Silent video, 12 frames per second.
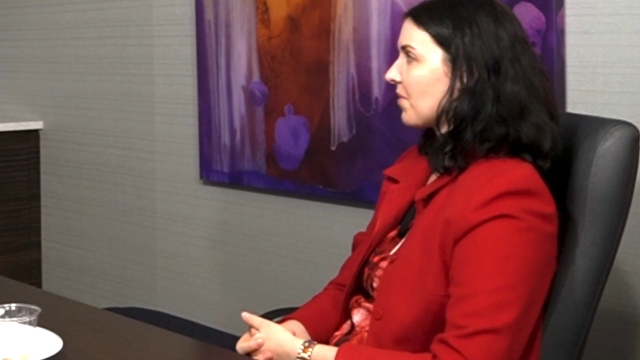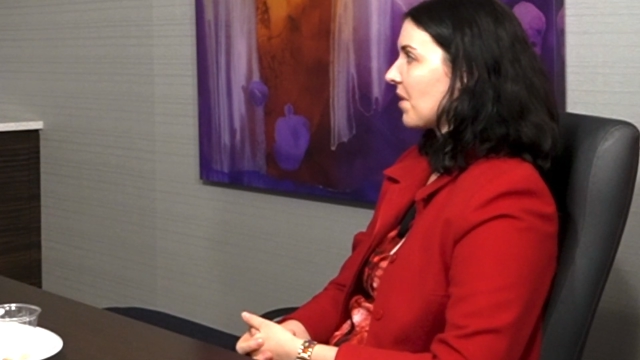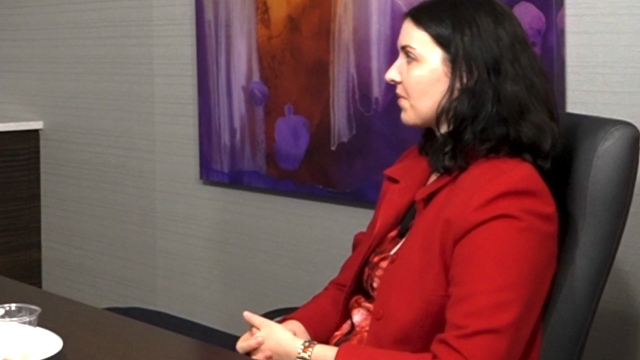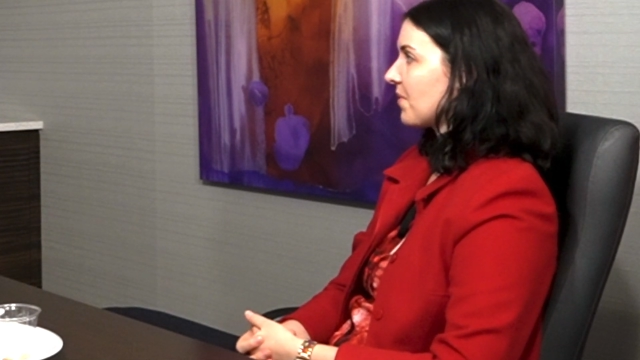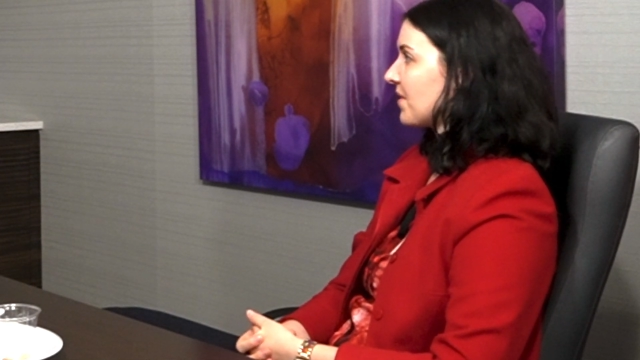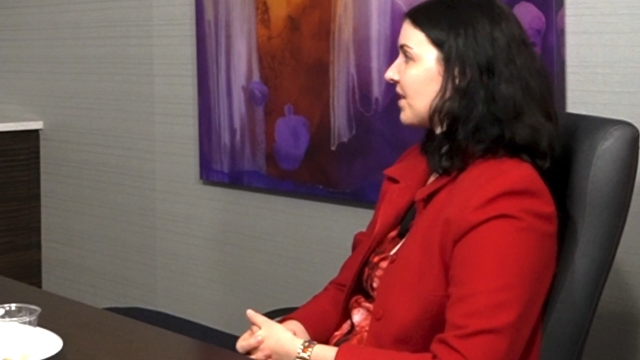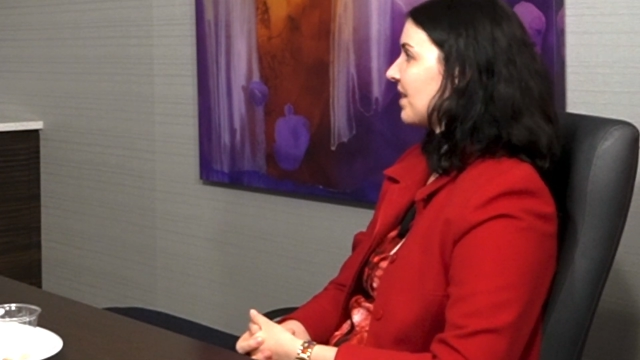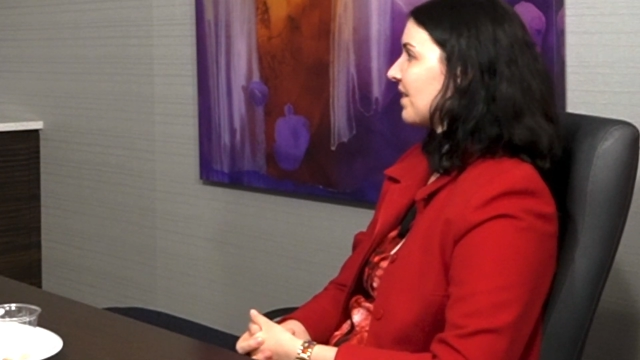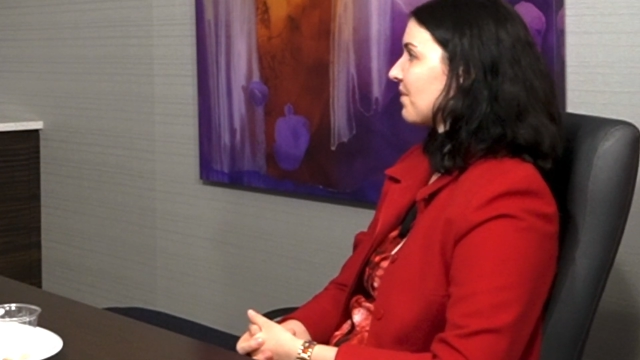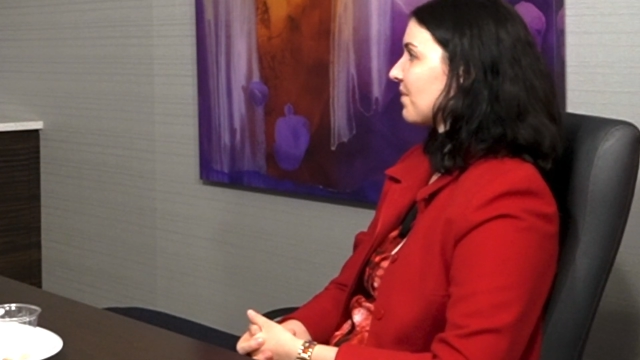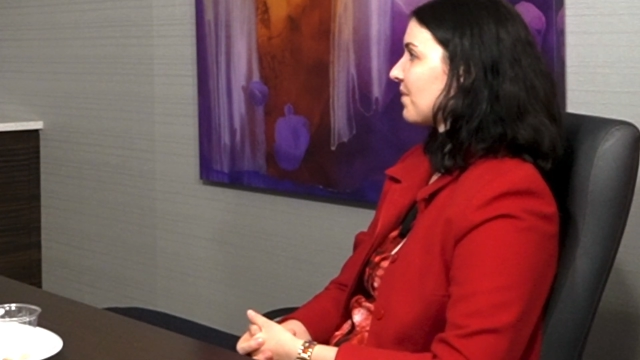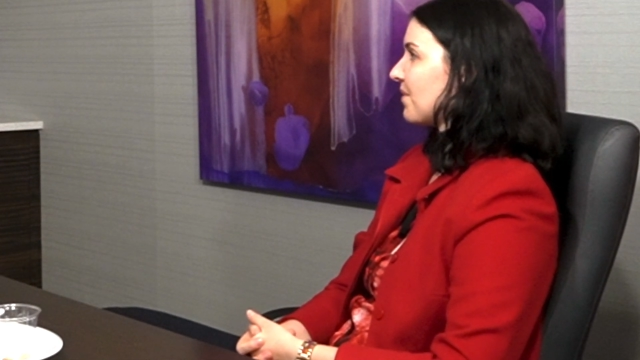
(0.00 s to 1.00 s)
around to see
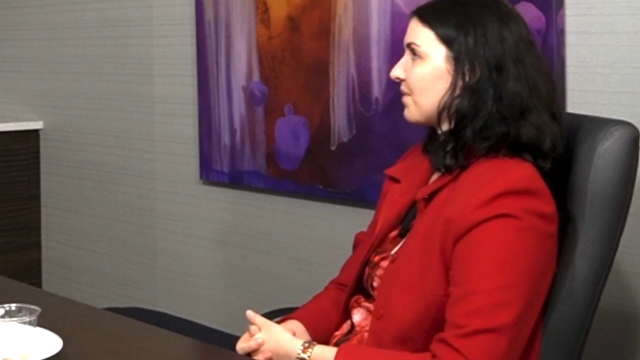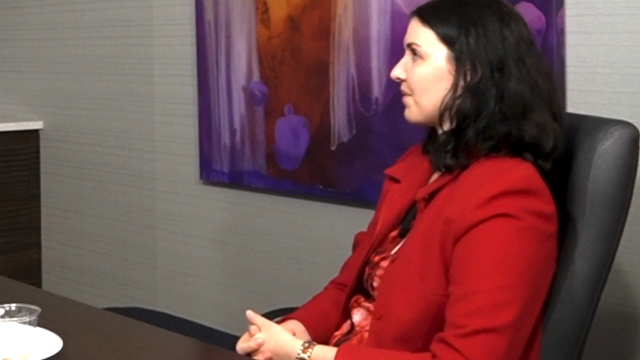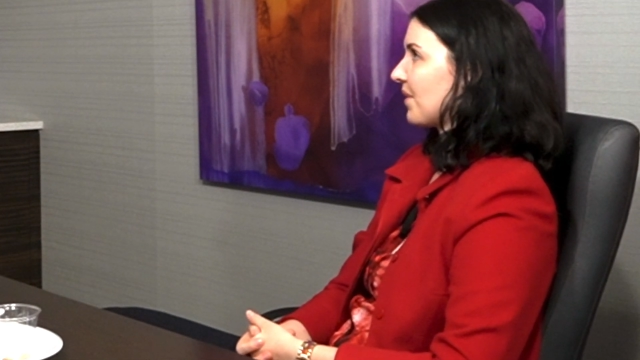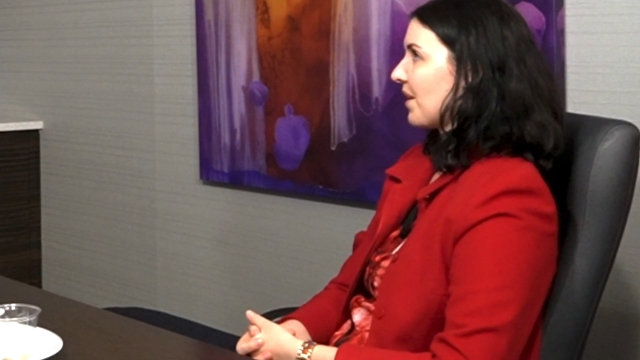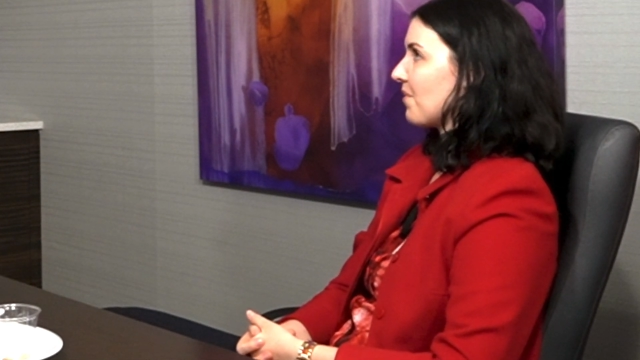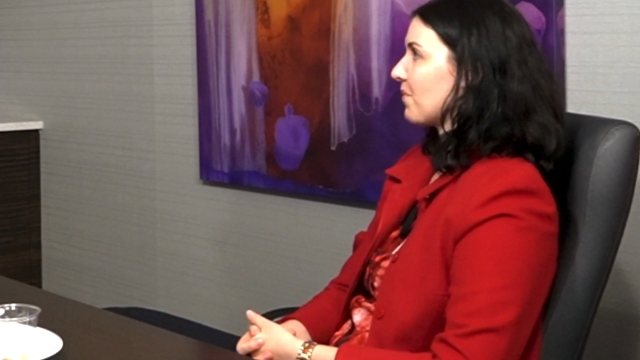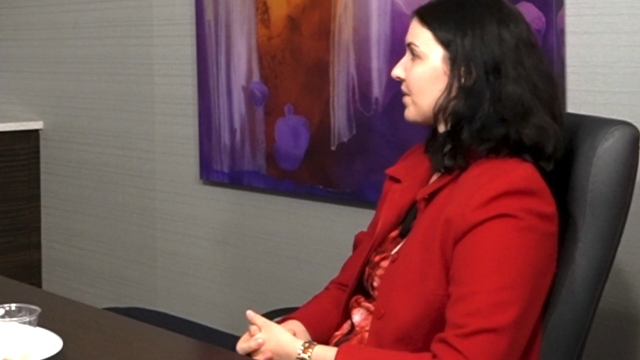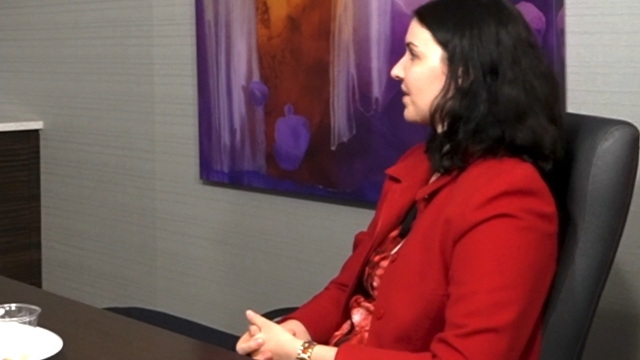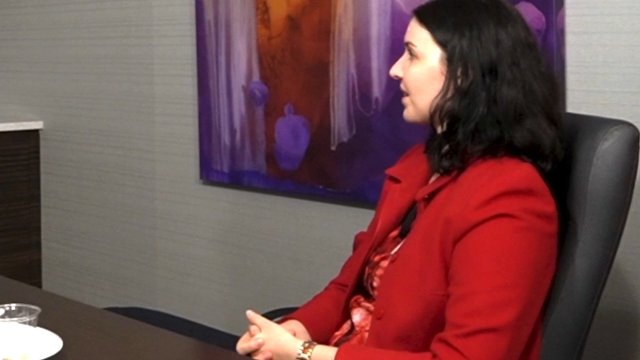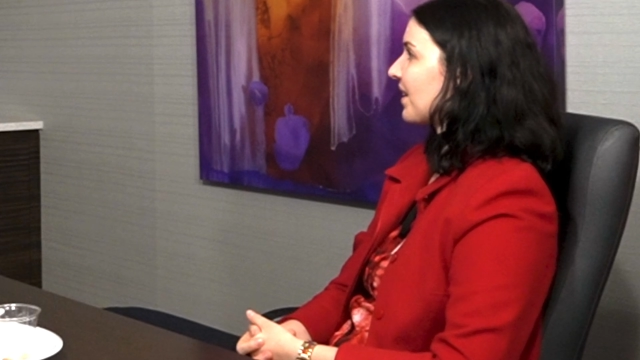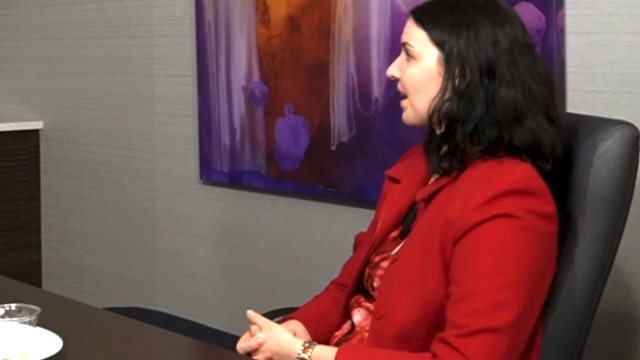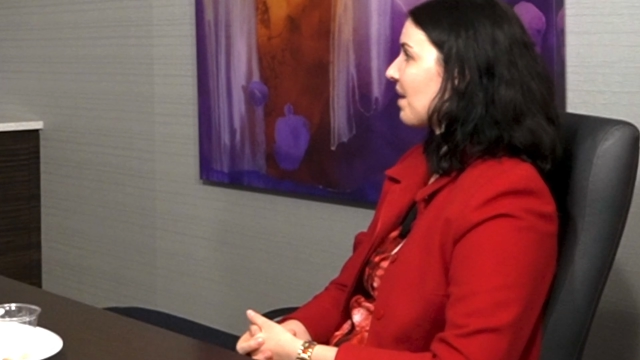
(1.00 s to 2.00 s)
and kind of what's
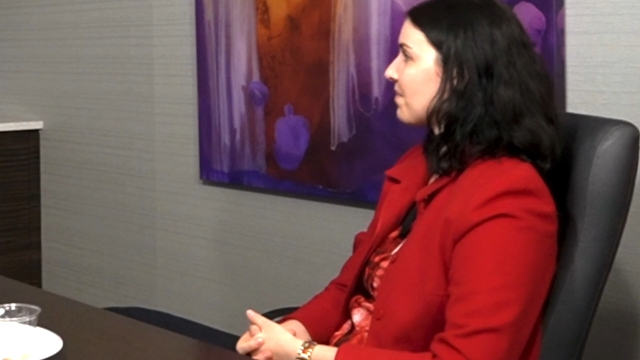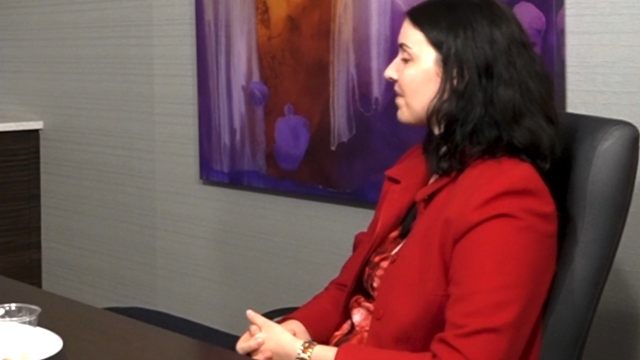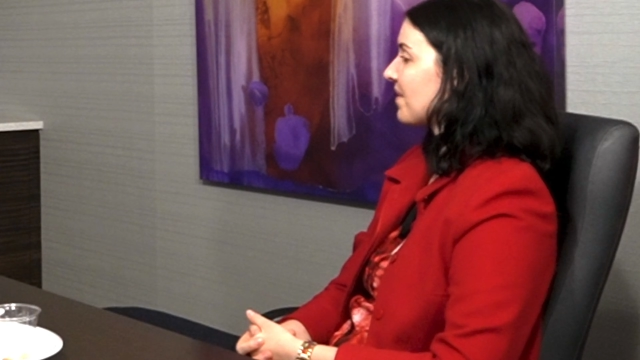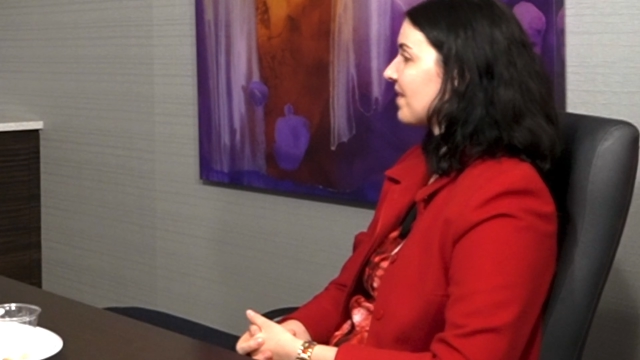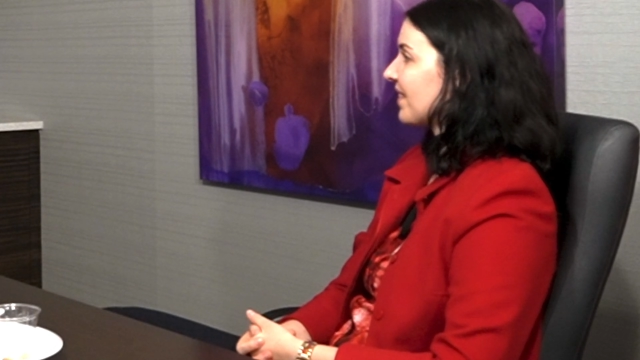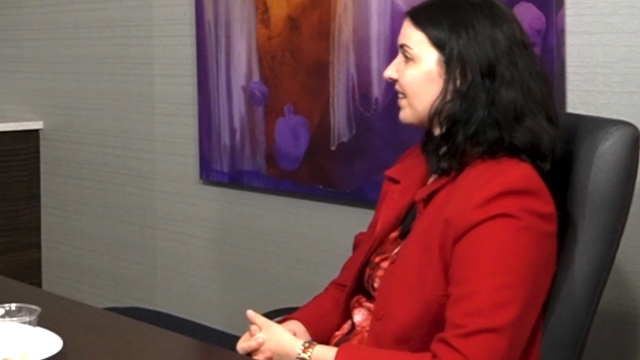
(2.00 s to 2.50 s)
going to happen.